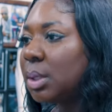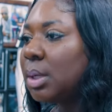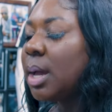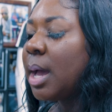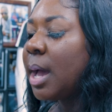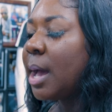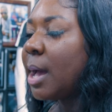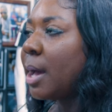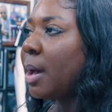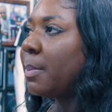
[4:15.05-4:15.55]

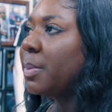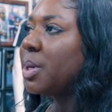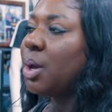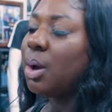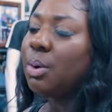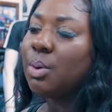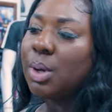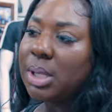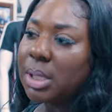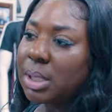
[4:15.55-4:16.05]
Wow. He
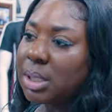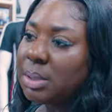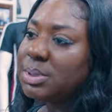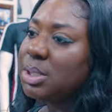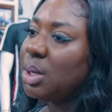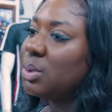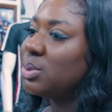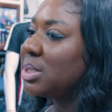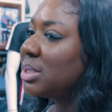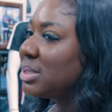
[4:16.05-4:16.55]
owned clubs.
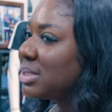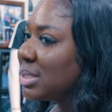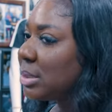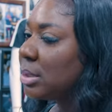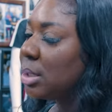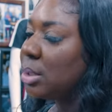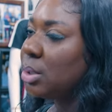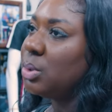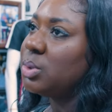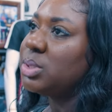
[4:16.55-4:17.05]
He owns
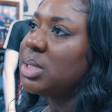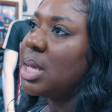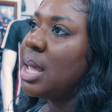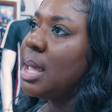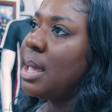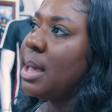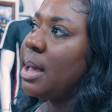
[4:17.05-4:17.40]
casinos.